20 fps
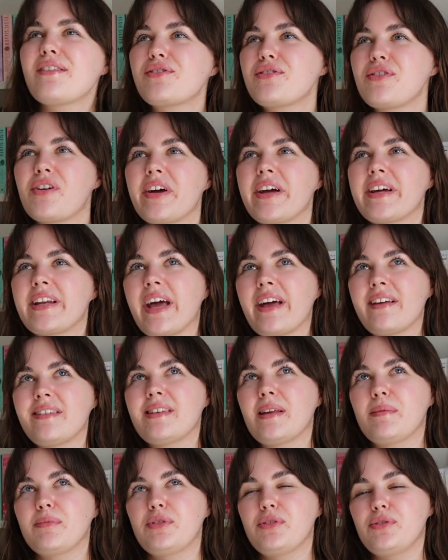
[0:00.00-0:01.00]
try
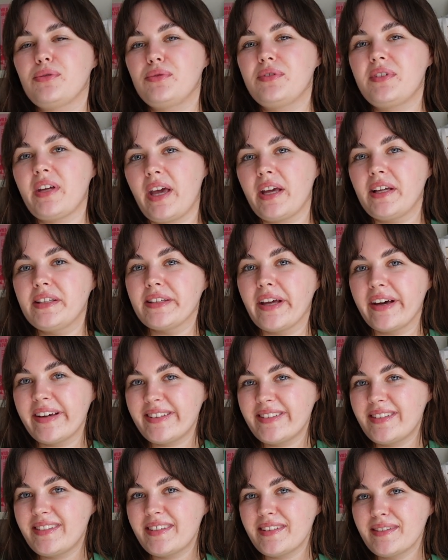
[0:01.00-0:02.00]
next time to do
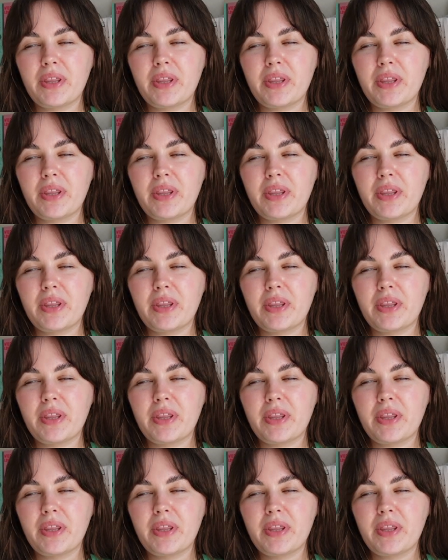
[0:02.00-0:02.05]
day-night.